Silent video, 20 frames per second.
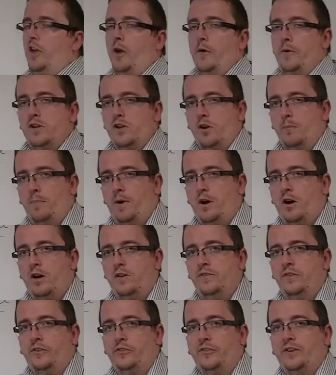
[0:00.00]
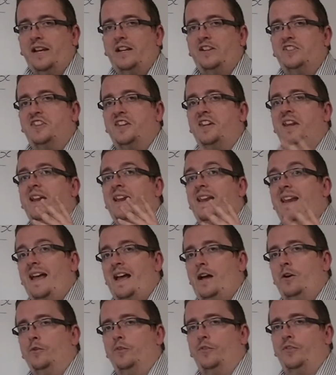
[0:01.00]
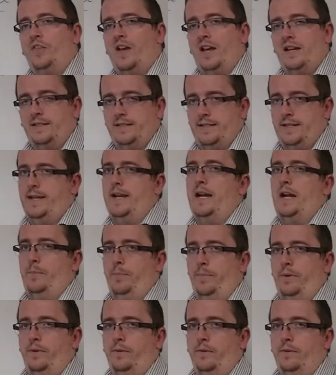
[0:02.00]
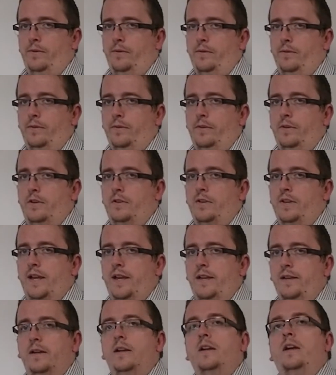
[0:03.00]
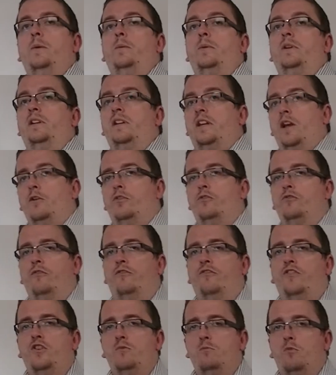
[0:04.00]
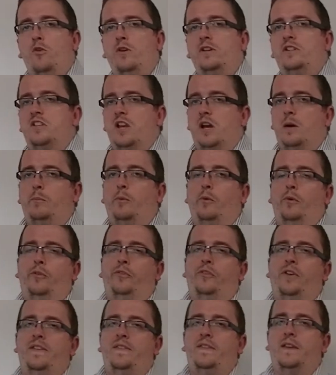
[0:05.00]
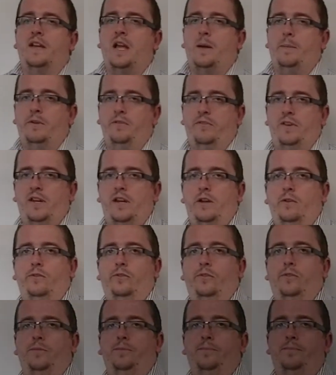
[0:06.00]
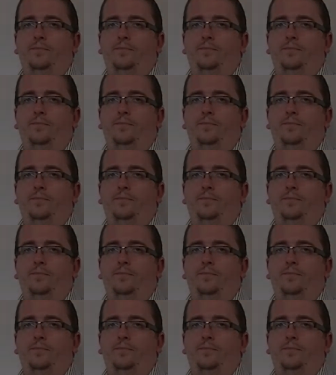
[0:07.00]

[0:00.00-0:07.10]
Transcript: going on behind the scenes that allows that to happen. Okay, we're going to go through a few more examples in the coming videos.